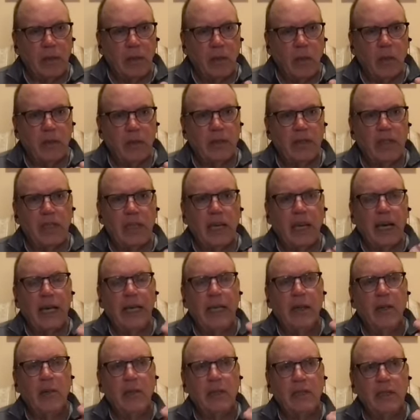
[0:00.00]
was that I
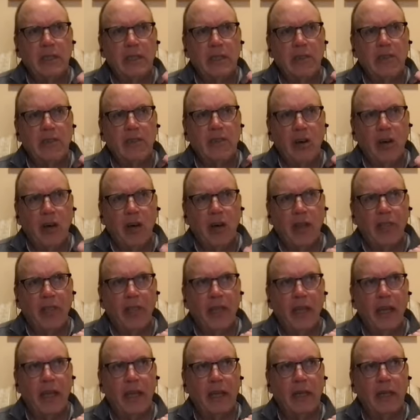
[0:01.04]
had always thought
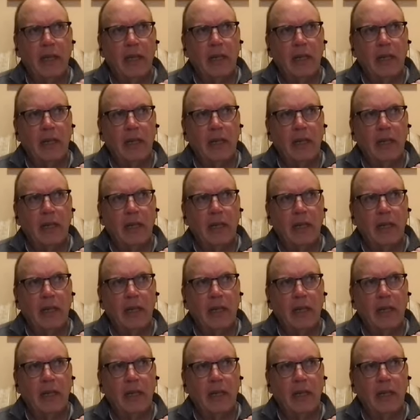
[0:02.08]
that,